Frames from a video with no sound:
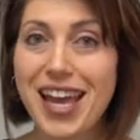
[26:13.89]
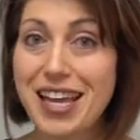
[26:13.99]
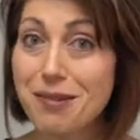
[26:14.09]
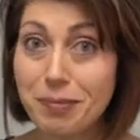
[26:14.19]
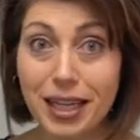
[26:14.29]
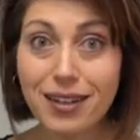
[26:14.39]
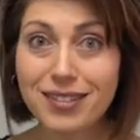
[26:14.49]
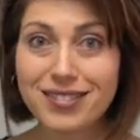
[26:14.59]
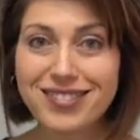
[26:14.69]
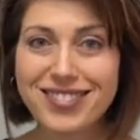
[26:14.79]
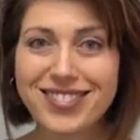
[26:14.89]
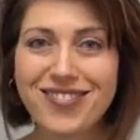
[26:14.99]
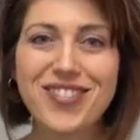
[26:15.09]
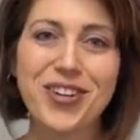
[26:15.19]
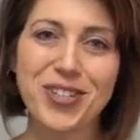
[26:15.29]
A and B,
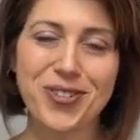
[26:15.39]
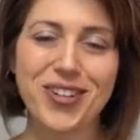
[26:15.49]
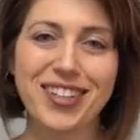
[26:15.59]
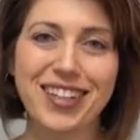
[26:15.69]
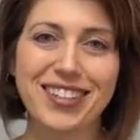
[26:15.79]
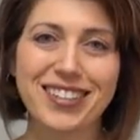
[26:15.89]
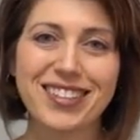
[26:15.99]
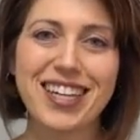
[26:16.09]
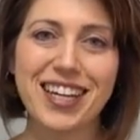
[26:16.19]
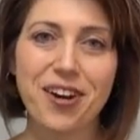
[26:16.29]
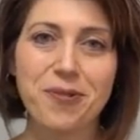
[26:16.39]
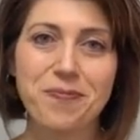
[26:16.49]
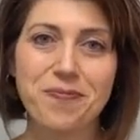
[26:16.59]
very shortly. Take care.